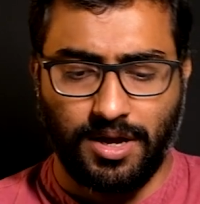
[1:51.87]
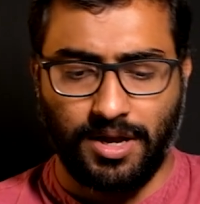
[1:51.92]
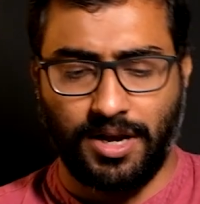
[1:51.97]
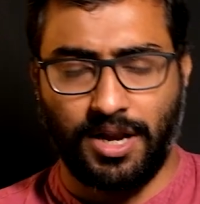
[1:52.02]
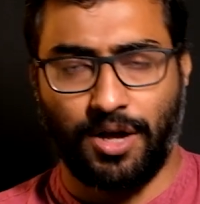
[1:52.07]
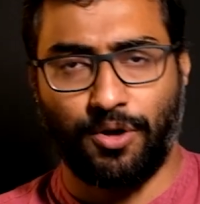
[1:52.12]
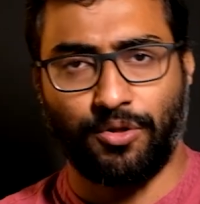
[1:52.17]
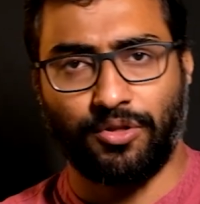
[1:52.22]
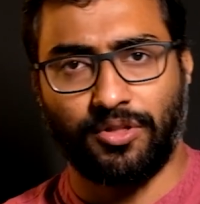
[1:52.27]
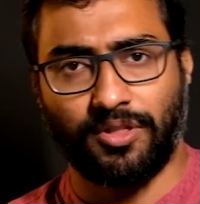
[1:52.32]

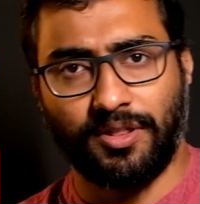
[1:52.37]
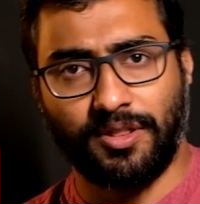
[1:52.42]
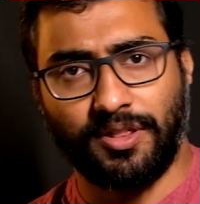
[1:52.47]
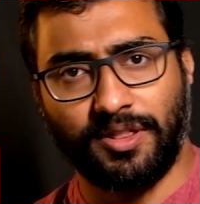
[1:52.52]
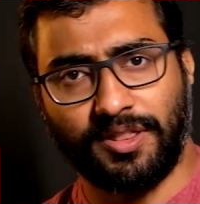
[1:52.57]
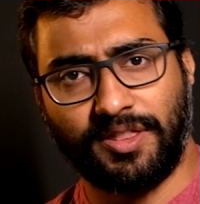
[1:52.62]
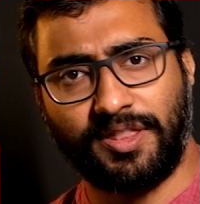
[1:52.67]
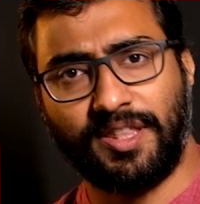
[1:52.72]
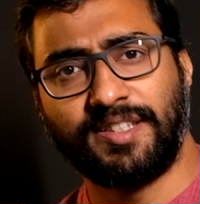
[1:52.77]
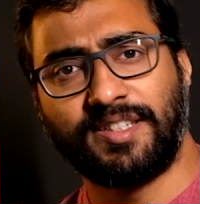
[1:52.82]
Now,
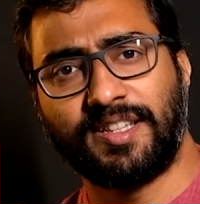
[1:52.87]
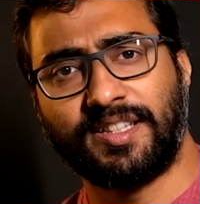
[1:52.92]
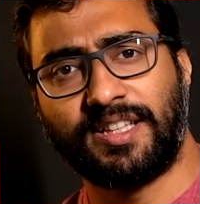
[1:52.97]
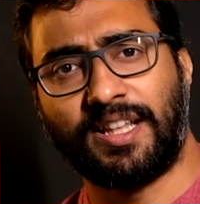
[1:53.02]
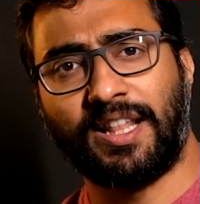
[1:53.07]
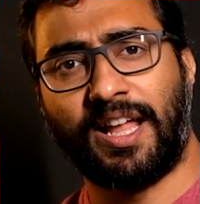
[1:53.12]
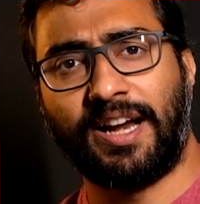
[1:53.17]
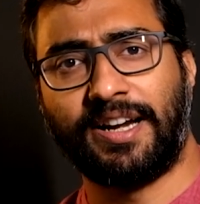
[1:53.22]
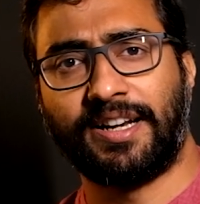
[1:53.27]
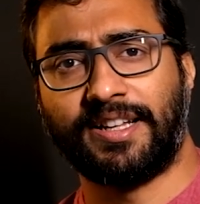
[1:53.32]
this is the
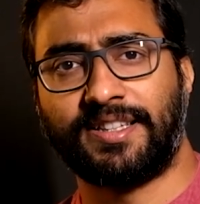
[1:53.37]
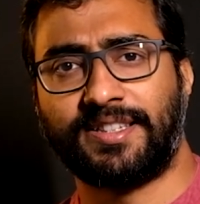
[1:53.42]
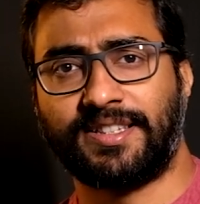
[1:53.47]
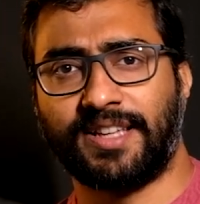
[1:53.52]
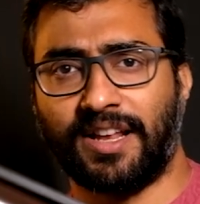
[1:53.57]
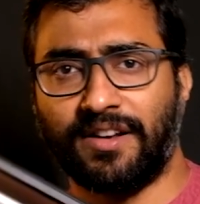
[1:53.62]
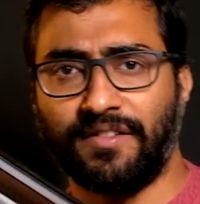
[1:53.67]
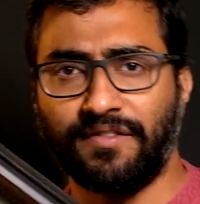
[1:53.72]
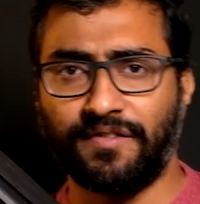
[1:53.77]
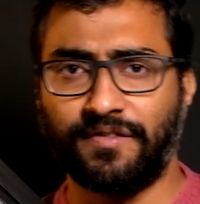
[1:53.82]
light
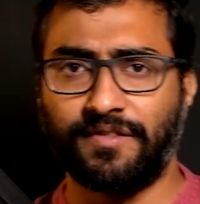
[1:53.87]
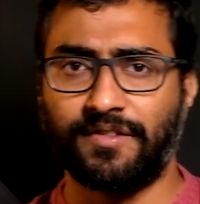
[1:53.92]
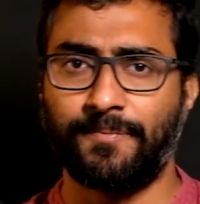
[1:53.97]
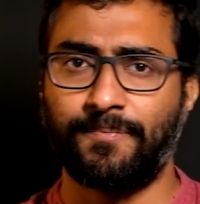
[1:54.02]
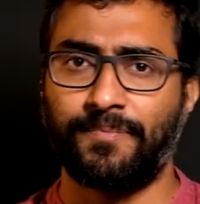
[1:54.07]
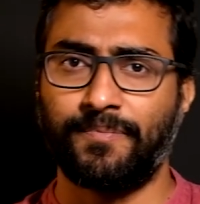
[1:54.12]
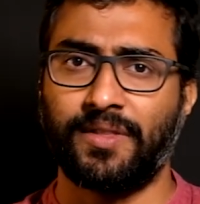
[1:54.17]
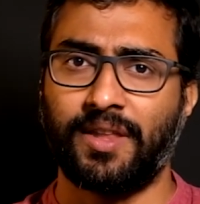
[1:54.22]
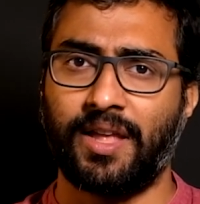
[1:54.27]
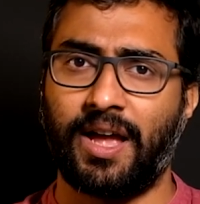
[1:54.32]
itself,
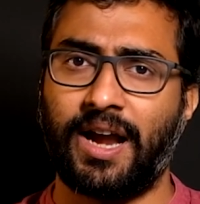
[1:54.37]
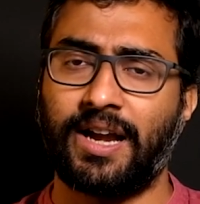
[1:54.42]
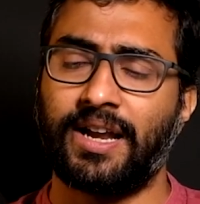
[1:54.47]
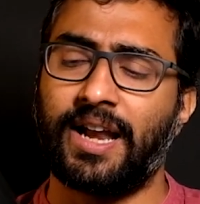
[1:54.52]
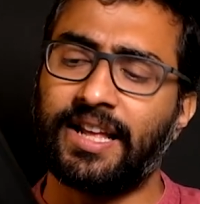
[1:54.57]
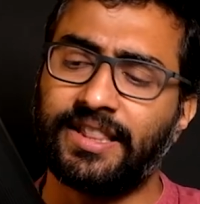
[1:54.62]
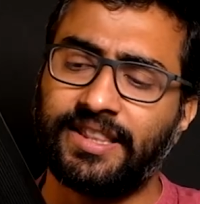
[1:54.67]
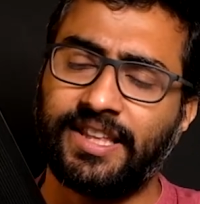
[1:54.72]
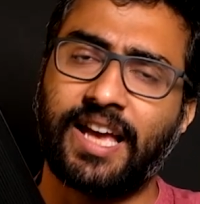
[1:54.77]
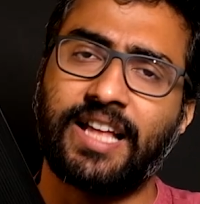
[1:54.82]
and
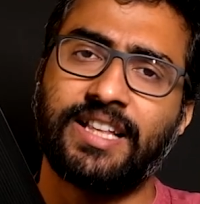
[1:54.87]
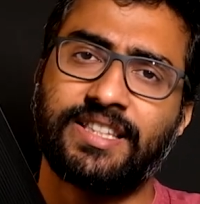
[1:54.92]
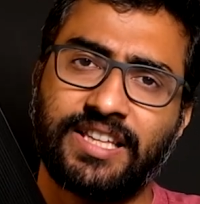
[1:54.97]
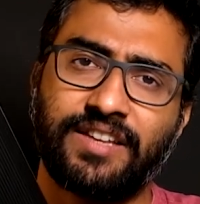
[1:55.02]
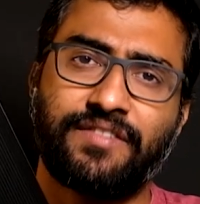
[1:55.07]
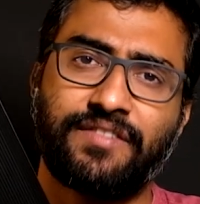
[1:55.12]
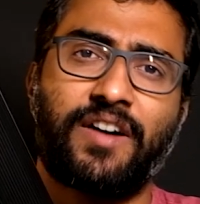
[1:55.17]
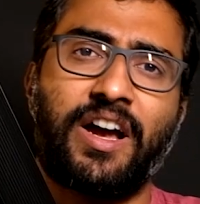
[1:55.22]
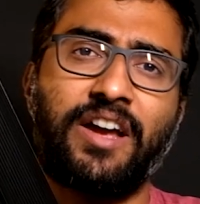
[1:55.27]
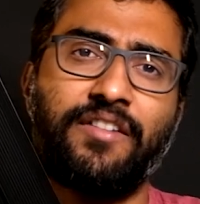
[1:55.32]
like the
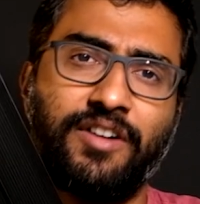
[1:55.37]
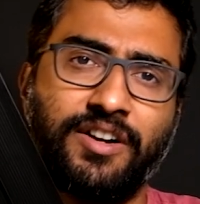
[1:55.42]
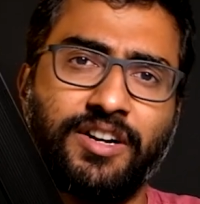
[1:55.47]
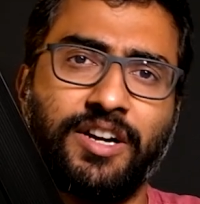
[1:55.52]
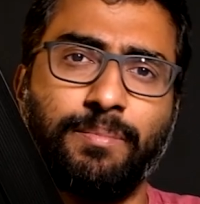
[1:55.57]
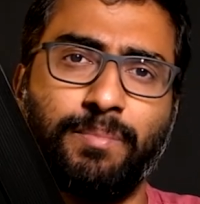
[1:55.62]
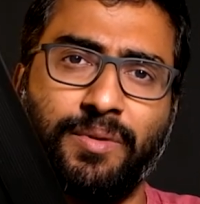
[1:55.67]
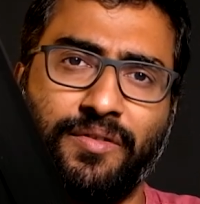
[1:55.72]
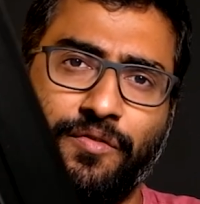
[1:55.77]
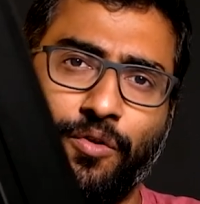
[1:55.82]

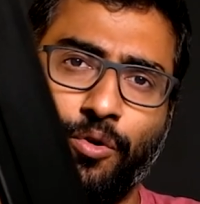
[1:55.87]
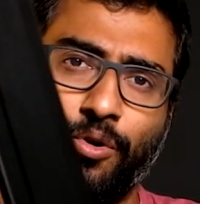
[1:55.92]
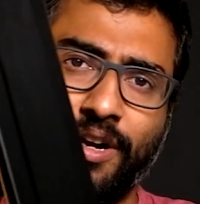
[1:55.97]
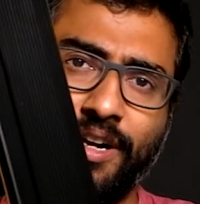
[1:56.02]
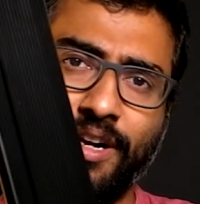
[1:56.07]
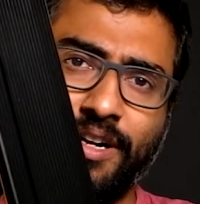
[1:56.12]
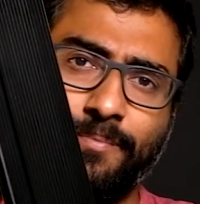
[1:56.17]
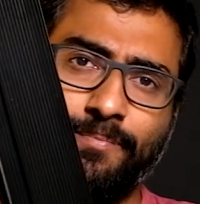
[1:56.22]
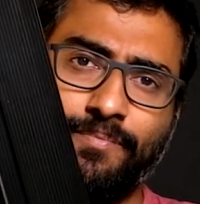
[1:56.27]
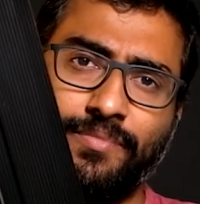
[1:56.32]
LC500 before
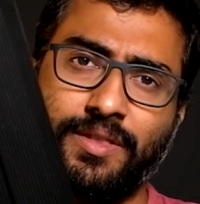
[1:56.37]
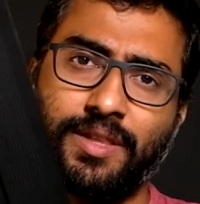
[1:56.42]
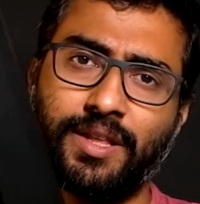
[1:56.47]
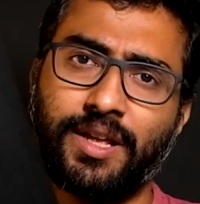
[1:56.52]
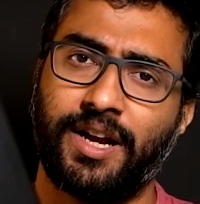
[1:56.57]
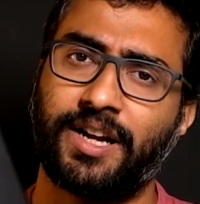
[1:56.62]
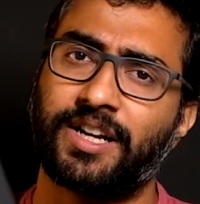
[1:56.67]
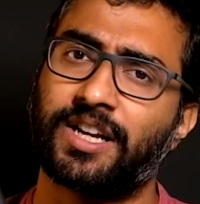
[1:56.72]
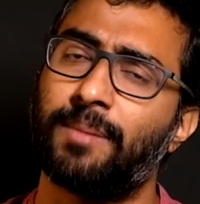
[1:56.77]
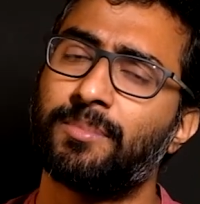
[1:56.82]
it,
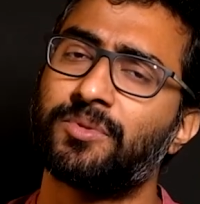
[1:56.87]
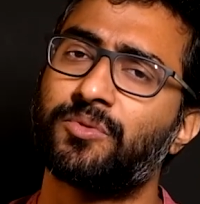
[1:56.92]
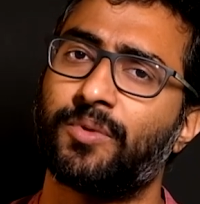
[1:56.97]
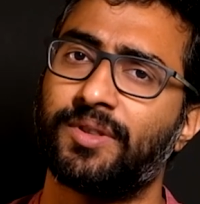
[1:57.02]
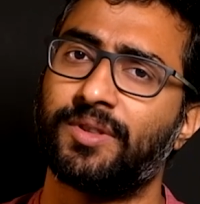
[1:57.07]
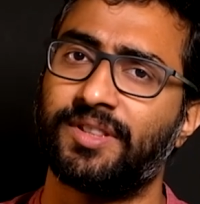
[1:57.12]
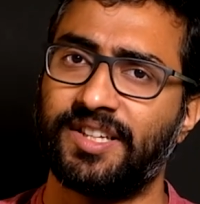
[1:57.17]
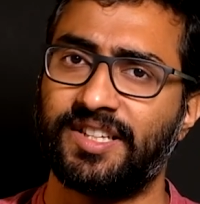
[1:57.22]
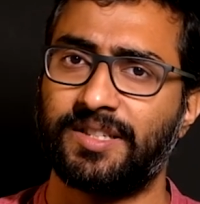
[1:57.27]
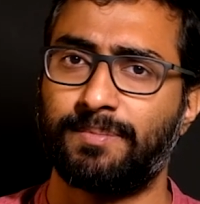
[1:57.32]
it comes
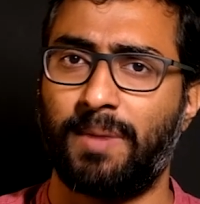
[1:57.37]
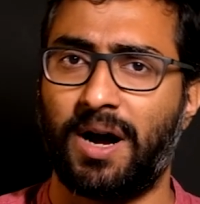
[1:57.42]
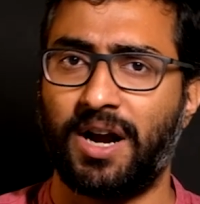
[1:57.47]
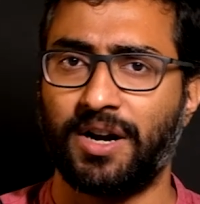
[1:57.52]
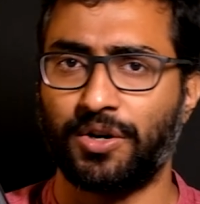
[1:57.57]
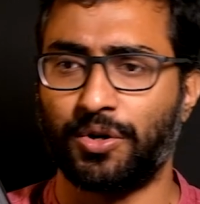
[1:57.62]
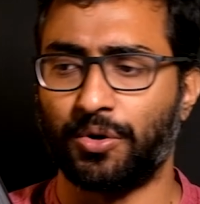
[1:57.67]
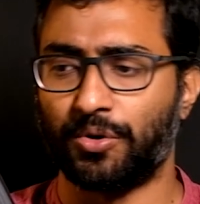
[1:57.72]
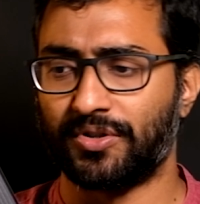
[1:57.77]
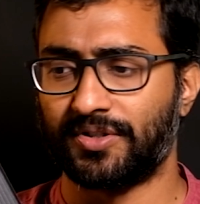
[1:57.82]
with these
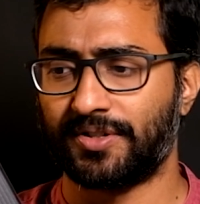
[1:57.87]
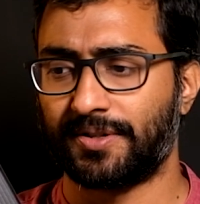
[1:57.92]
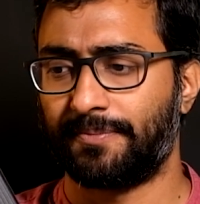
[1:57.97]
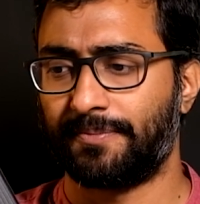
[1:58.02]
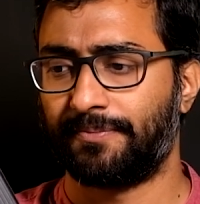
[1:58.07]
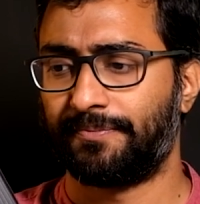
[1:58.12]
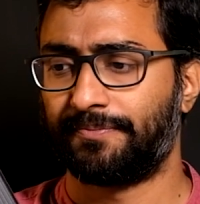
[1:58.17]
barn doors.